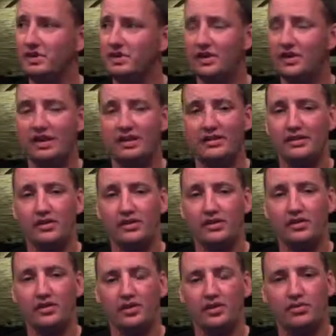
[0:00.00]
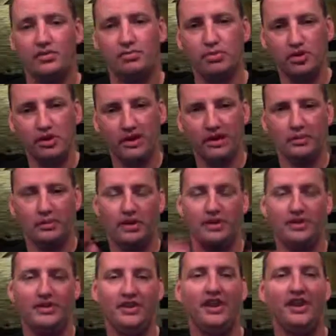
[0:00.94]
bookend
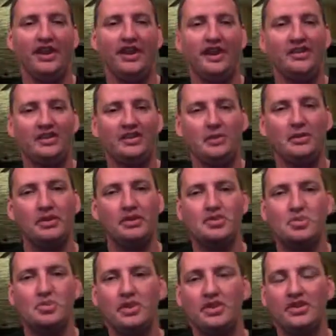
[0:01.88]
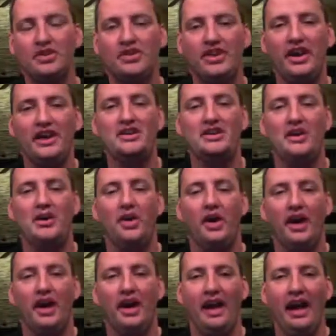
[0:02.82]
ones, as someone on Twitter said,
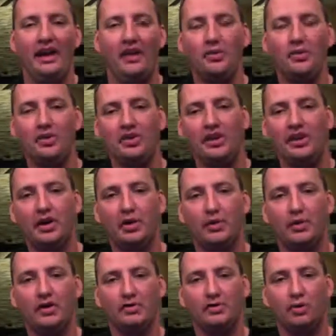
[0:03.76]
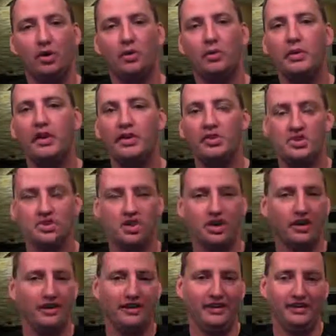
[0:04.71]
I don't really know what's more real,
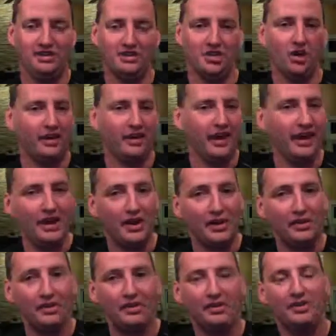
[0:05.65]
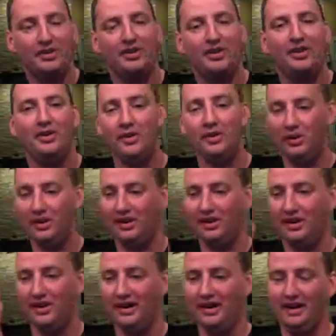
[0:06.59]
Sharknado
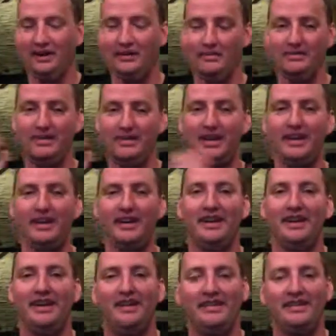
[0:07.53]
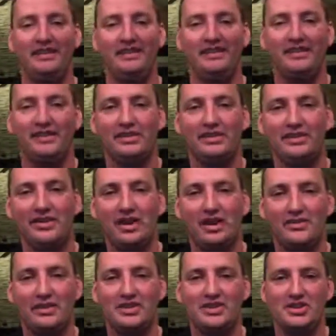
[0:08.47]
or these
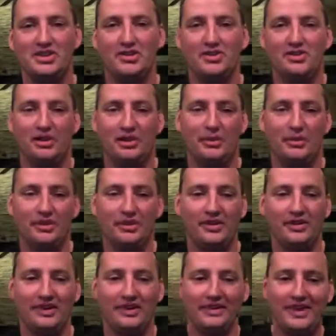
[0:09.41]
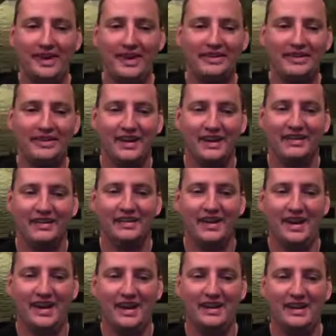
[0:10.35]
Discovery shows anymore. So that's kind of
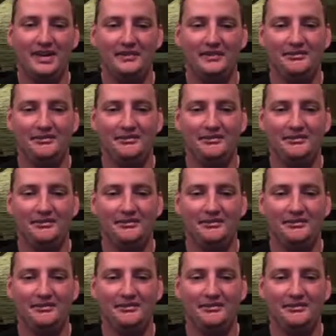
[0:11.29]
sad.